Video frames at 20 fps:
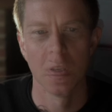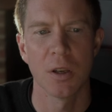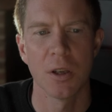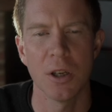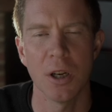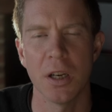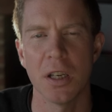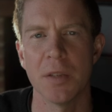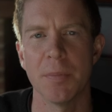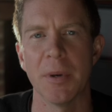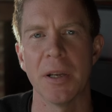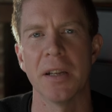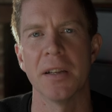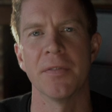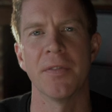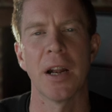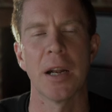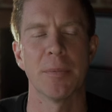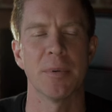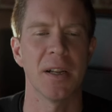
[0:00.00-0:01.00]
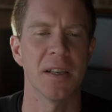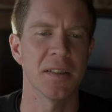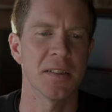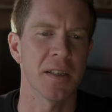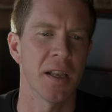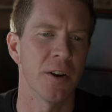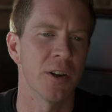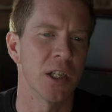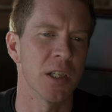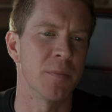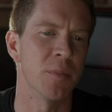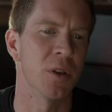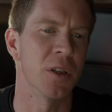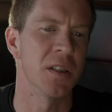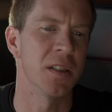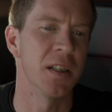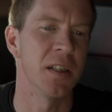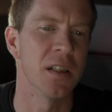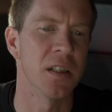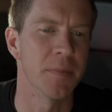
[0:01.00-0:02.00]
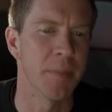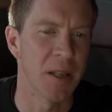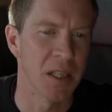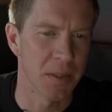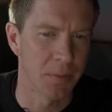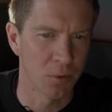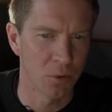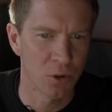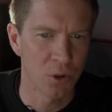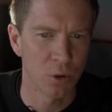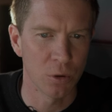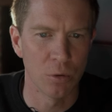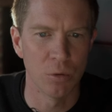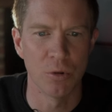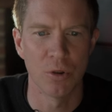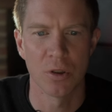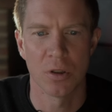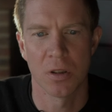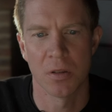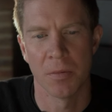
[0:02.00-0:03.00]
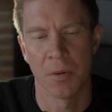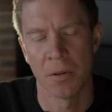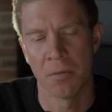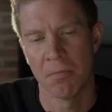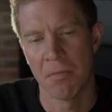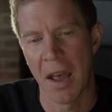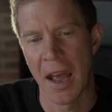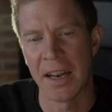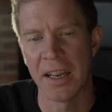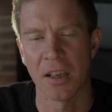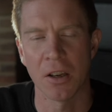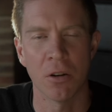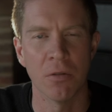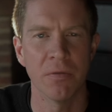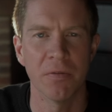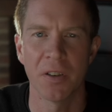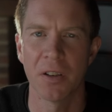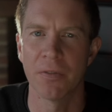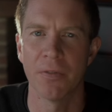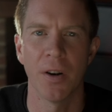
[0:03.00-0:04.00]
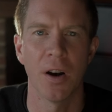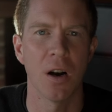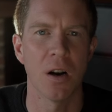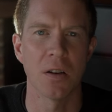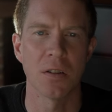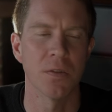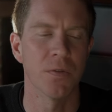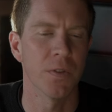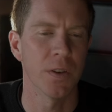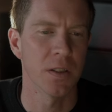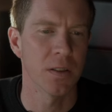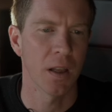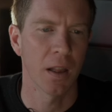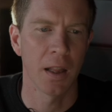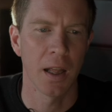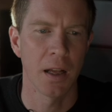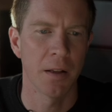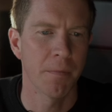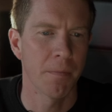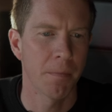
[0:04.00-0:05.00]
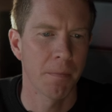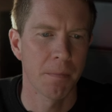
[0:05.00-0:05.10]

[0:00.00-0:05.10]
You don't need to be a developer necessarily, but it's an indispensable tool just to edit config files and things like that.